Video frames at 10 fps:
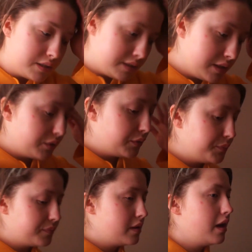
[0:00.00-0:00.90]
So,
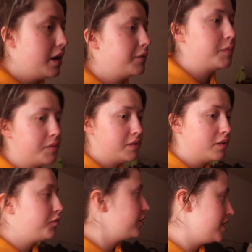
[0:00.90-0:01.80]
I was supposed to
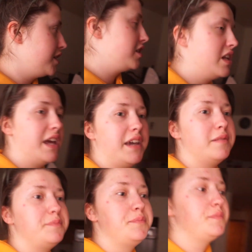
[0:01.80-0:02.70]
go out for dinner tonight.
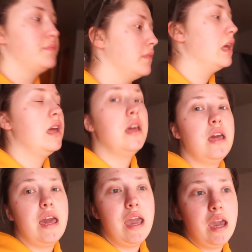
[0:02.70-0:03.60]

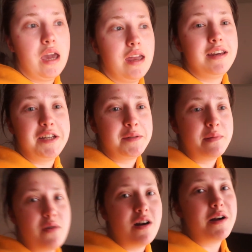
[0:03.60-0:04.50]
And I text
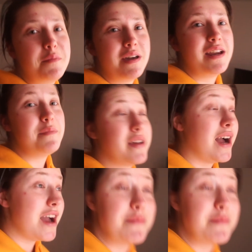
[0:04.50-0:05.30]
my mom and I'm like, I'm